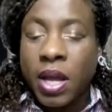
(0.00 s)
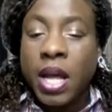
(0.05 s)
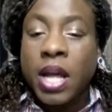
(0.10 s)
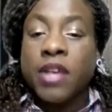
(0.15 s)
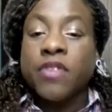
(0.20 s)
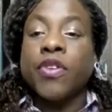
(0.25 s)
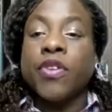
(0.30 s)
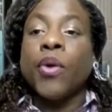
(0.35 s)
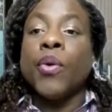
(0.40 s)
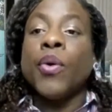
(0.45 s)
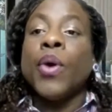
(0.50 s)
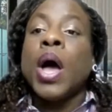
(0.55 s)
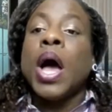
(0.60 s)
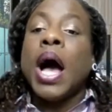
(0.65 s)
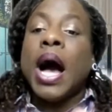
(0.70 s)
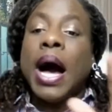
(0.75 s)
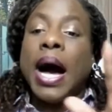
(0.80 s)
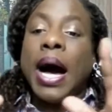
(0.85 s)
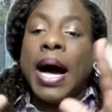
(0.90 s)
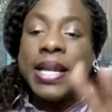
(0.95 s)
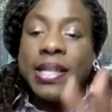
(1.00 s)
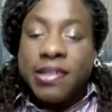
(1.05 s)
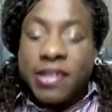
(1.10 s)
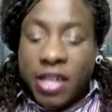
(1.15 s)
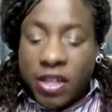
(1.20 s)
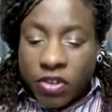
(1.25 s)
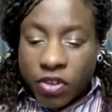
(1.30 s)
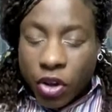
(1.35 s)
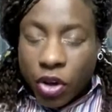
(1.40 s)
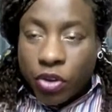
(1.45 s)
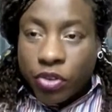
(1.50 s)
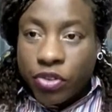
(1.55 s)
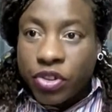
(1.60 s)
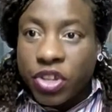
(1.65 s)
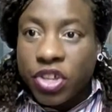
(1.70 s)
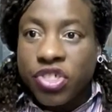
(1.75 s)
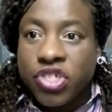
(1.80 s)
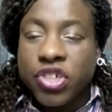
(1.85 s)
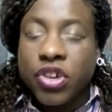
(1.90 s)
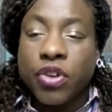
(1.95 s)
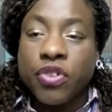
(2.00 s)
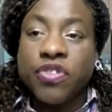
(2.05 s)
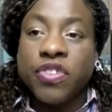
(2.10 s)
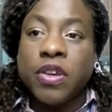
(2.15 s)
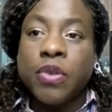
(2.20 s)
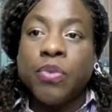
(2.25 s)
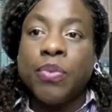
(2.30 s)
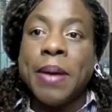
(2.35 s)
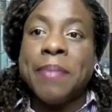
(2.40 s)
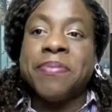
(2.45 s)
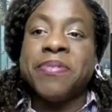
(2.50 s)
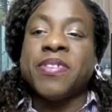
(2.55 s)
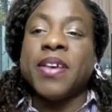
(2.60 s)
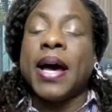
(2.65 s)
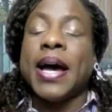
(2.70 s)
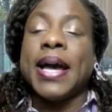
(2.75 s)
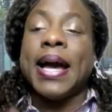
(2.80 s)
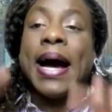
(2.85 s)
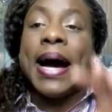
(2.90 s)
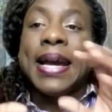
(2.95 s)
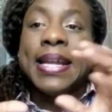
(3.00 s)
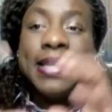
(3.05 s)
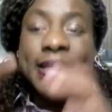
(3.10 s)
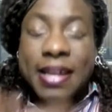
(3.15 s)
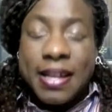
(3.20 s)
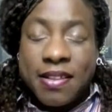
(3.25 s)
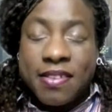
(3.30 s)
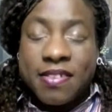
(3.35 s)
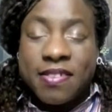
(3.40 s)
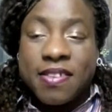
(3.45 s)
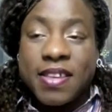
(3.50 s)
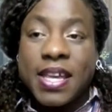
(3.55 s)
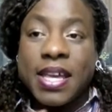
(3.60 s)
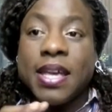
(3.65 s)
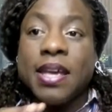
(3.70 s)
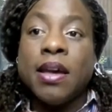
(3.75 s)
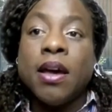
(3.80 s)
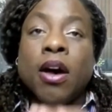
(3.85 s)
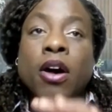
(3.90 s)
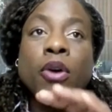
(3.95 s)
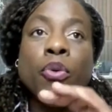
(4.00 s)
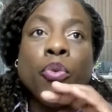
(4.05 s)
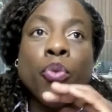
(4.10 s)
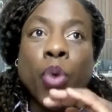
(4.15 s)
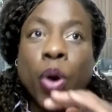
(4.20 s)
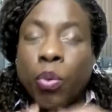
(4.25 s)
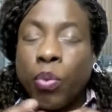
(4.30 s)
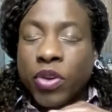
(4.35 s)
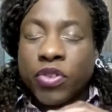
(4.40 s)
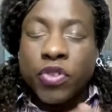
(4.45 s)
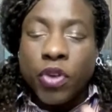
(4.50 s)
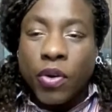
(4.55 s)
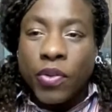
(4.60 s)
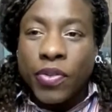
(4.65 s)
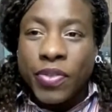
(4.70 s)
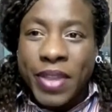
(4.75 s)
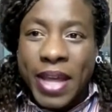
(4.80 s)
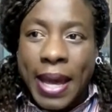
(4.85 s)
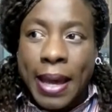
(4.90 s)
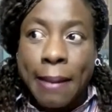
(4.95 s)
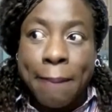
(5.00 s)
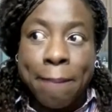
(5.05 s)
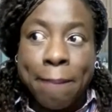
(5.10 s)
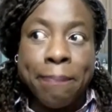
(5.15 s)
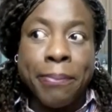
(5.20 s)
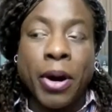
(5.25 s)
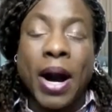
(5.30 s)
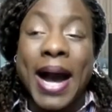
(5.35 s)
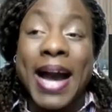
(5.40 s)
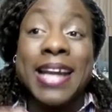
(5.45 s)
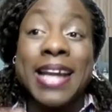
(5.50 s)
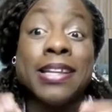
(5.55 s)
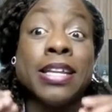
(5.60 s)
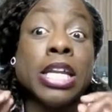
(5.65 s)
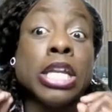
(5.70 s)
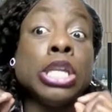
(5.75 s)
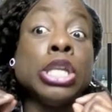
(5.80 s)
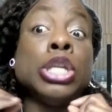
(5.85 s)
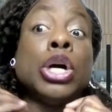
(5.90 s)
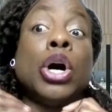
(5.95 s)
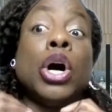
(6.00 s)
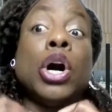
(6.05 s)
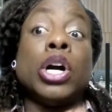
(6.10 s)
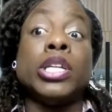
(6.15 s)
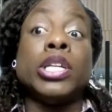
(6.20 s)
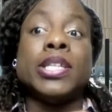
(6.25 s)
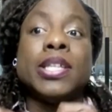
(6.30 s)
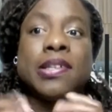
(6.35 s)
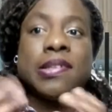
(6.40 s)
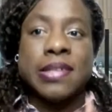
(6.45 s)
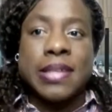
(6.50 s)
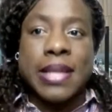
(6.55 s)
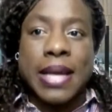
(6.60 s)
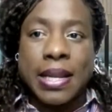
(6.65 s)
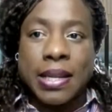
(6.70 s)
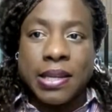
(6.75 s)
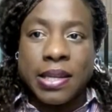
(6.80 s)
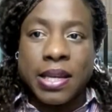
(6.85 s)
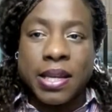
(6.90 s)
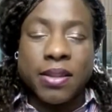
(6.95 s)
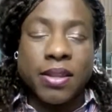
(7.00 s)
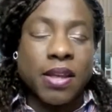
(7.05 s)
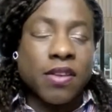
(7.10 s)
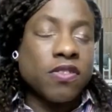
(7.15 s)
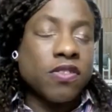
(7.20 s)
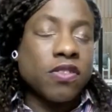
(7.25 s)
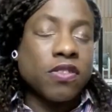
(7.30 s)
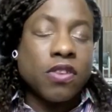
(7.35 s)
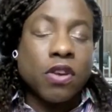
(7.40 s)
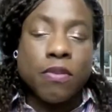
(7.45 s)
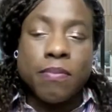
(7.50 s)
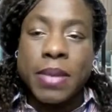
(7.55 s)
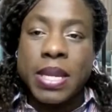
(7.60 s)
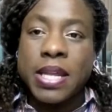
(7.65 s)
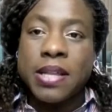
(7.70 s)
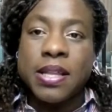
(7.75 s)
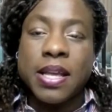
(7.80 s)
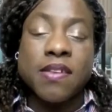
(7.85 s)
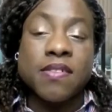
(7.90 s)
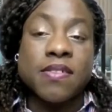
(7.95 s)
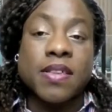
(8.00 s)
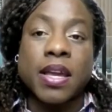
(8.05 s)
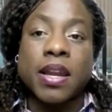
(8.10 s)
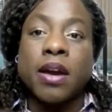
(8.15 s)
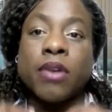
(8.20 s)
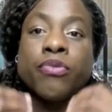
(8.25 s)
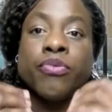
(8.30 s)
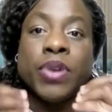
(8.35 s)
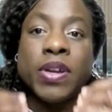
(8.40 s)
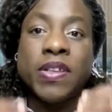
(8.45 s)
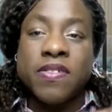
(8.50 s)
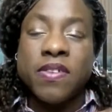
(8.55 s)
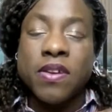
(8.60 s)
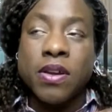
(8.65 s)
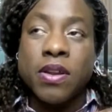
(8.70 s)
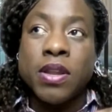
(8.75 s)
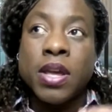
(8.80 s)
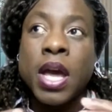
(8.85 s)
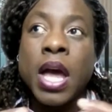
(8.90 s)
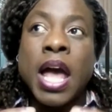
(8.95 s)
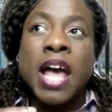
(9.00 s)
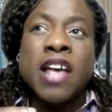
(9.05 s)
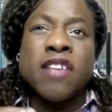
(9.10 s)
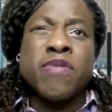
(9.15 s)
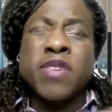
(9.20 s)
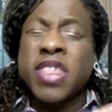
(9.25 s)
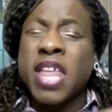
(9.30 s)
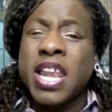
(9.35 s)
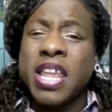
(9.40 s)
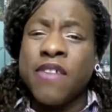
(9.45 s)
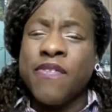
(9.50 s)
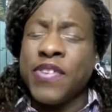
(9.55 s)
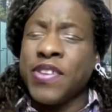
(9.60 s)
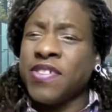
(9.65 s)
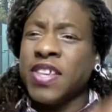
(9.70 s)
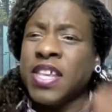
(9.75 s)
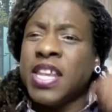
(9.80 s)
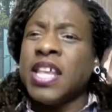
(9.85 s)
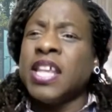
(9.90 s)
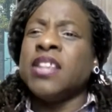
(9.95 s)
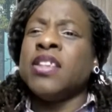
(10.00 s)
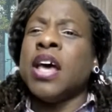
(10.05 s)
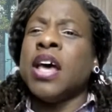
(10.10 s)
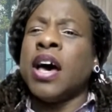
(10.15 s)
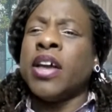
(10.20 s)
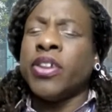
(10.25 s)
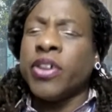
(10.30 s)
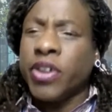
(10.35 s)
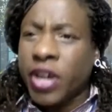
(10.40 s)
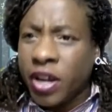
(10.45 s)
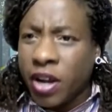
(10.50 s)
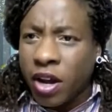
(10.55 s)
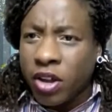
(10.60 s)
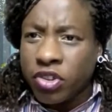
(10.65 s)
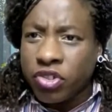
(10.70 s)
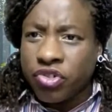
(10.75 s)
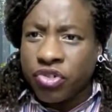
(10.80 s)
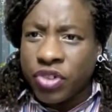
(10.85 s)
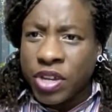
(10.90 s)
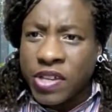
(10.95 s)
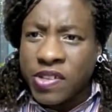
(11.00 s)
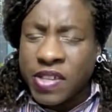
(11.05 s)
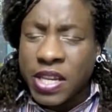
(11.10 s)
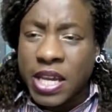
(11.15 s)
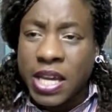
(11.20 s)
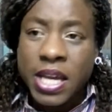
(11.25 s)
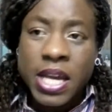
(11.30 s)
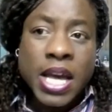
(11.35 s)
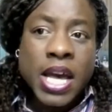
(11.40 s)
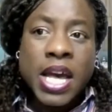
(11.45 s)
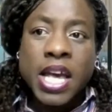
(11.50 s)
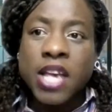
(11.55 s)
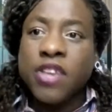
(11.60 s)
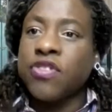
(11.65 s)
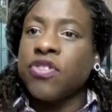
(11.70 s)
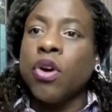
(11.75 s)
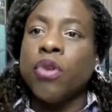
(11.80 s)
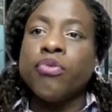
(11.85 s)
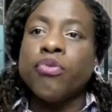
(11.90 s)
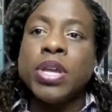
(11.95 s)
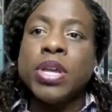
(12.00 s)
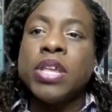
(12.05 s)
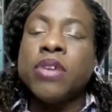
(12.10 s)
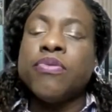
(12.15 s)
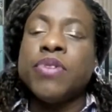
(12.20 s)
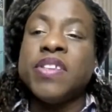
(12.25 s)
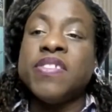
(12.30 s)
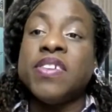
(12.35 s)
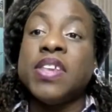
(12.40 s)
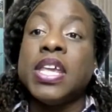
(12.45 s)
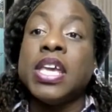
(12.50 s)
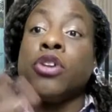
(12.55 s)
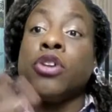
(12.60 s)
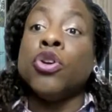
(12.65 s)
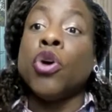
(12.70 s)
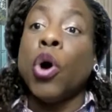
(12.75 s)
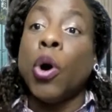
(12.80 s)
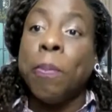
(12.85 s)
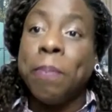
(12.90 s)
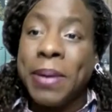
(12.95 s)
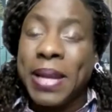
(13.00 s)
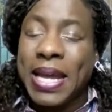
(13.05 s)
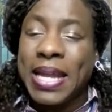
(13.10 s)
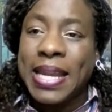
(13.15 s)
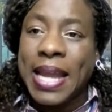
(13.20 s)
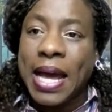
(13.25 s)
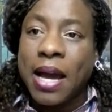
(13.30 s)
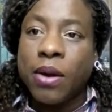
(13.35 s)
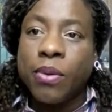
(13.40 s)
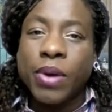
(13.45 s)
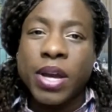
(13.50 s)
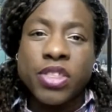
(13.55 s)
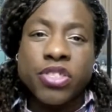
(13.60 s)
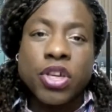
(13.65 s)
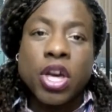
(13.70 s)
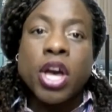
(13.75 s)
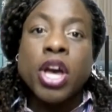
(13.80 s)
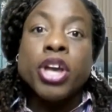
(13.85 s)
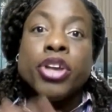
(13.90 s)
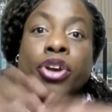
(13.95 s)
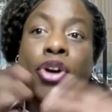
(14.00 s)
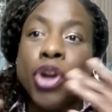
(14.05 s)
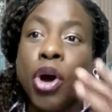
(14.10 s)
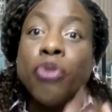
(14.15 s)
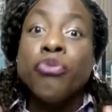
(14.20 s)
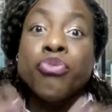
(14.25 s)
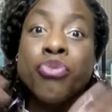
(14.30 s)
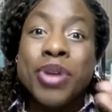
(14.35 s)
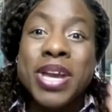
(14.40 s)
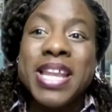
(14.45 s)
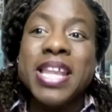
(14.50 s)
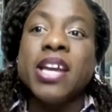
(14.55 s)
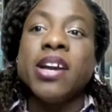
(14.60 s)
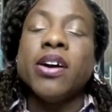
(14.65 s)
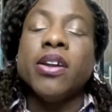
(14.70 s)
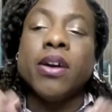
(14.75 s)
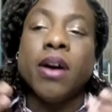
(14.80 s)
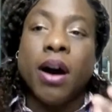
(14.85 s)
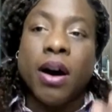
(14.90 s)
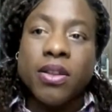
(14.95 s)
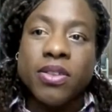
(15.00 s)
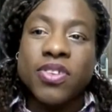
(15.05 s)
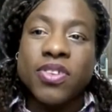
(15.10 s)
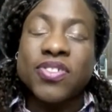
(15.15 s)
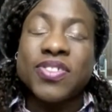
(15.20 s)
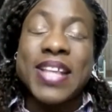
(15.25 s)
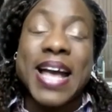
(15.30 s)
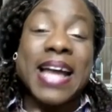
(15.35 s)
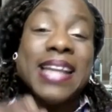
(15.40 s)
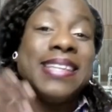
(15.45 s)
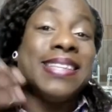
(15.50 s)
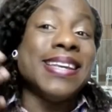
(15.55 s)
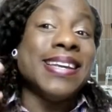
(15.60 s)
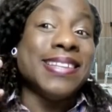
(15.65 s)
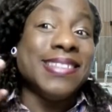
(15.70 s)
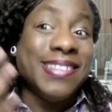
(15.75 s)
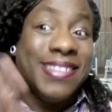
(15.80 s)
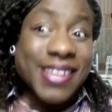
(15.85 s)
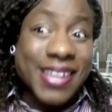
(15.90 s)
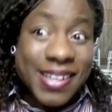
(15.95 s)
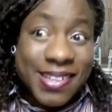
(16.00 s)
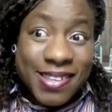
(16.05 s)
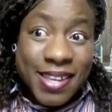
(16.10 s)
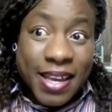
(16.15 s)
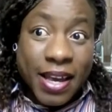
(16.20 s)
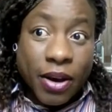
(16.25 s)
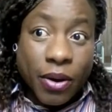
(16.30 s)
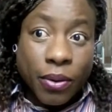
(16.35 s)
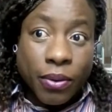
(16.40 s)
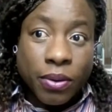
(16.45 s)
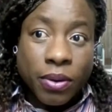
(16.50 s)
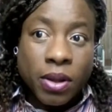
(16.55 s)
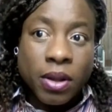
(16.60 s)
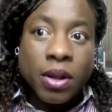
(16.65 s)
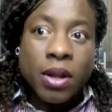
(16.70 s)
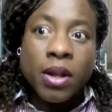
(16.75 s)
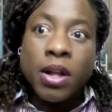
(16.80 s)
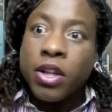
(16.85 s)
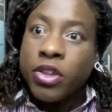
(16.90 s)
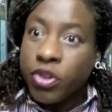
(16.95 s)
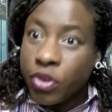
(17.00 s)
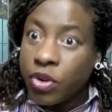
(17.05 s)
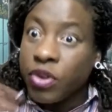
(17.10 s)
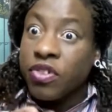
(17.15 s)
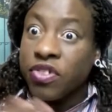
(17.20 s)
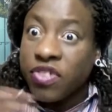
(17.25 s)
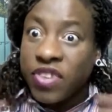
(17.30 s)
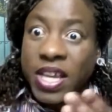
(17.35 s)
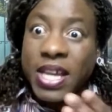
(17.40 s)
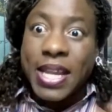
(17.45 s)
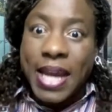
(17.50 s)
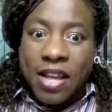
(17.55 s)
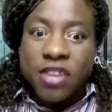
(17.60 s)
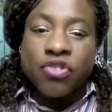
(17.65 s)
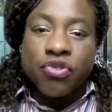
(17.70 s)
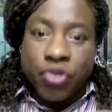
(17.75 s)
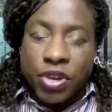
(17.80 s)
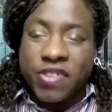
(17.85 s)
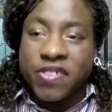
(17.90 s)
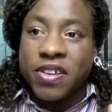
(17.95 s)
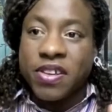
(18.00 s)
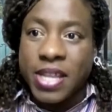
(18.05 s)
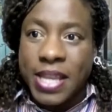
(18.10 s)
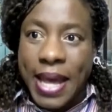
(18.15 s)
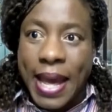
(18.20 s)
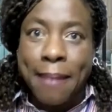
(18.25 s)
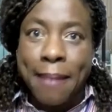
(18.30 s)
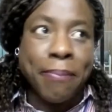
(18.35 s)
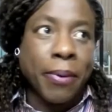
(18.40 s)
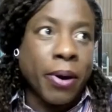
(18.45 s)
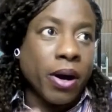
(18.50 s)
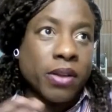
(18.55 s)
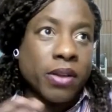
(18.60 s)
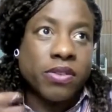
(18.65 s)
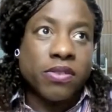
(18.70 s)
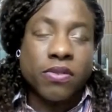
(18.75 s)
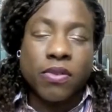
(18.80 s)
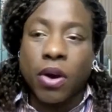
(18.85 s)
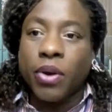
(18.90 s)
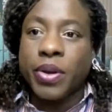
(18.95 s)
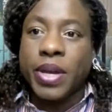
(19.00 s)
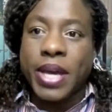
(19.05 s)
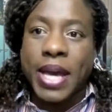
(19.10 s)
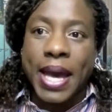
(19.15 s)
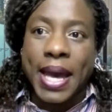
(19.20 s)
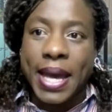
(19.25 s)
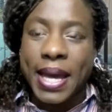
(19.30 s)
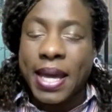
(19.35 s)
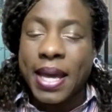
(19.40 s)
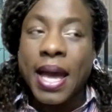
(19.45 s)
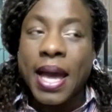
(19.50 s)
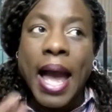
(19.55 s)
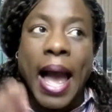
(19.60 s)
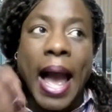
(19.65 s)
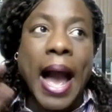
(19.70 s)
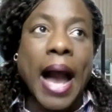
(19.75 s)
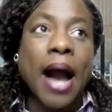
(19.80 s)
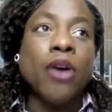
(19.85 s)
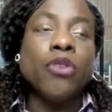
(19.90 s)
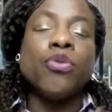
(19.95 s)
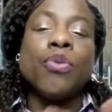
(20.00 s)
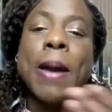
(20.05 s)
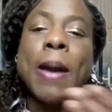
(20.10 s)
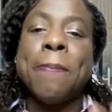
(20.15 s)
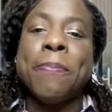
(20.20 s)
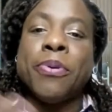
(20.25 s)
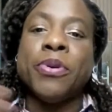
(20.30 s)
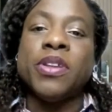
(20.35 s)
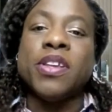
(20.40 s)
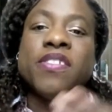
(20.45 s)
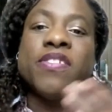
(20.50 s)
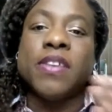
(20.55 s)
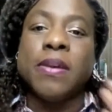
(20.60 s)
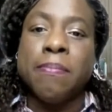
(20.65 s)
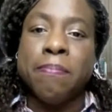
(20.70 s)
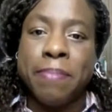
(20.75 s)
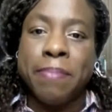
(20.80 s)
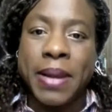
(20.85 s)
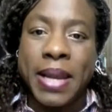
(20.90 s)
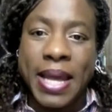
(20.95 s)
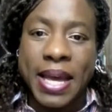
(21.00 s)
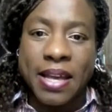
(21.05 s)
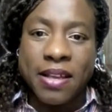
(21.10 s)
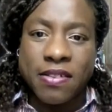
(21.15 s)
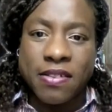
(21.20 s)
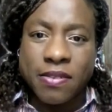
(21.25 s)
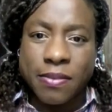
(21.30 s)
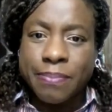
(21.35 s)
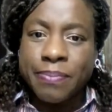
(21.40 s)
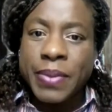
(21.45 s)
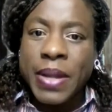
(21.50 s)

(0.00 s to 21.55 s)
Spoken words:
So I did go to the GOC website. I did see what was on there, but I did not understand it. There's so many things that are written, especially if it's in another country, isn't it? It's not really written in your plain language. You're not really going to understand the detail. You can see that it's written there, but okay, how do I put this in place?